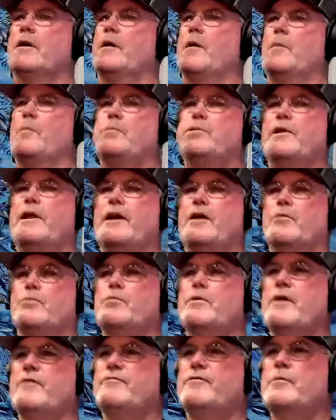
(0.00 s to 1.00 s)
play a
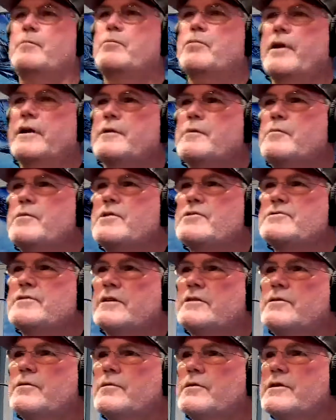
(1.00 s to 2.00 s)
riff and bring the music
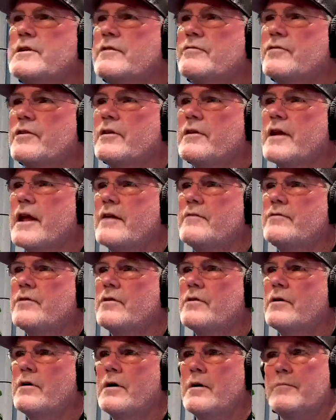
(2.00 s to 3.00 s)
to a different
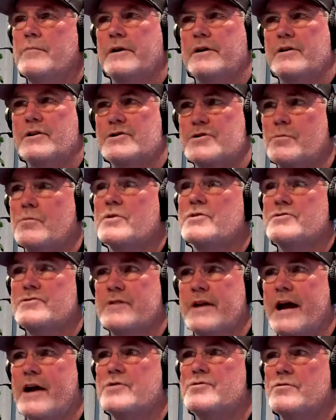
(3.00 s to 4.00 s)
level because it was
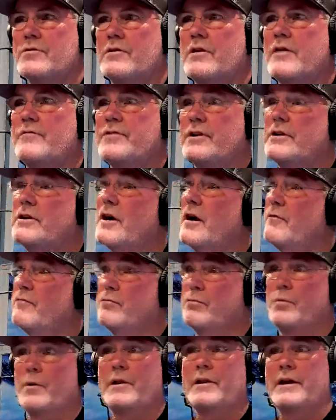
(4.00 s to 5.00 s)
natural off the cuff,
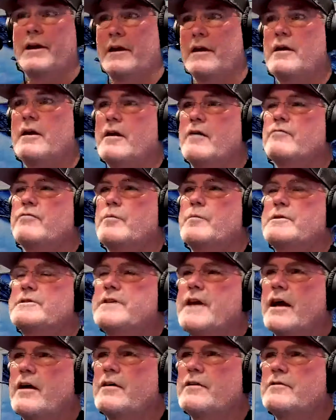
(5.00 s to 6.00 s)
really from a
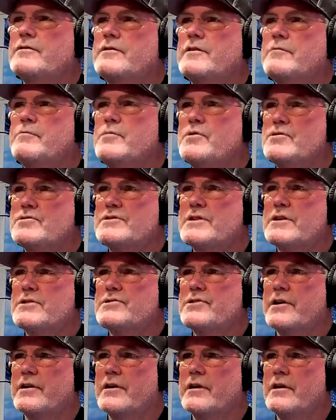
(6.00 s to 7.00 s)
talented
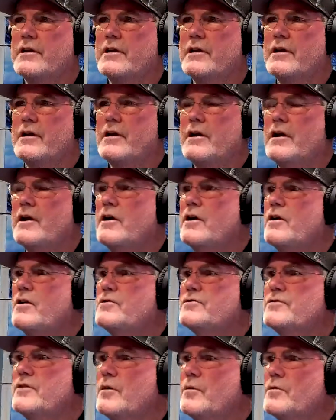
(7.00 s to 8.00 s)
musician.
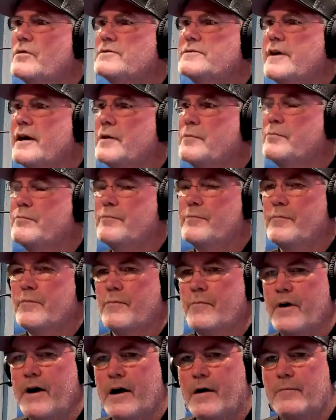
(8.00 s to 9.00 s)
So it was like,
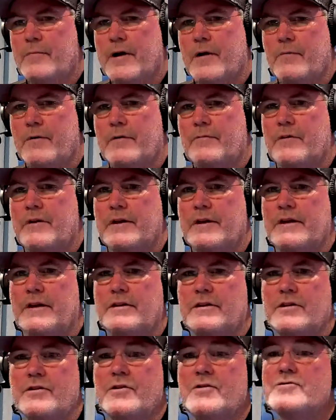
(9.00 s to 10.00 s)
wow, man, we really need
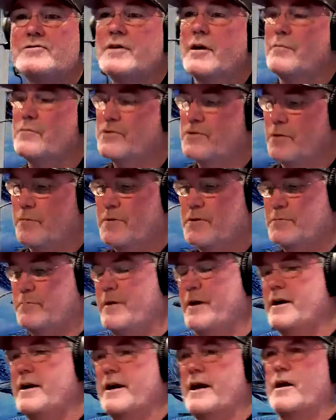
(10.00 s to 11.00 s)
to do something. So we
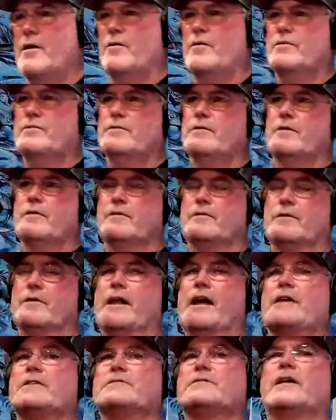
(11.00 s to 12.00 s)
spent an hour
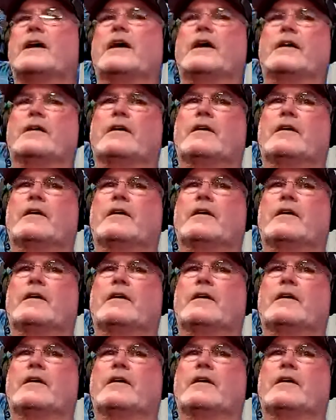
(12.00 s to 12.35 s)
last night,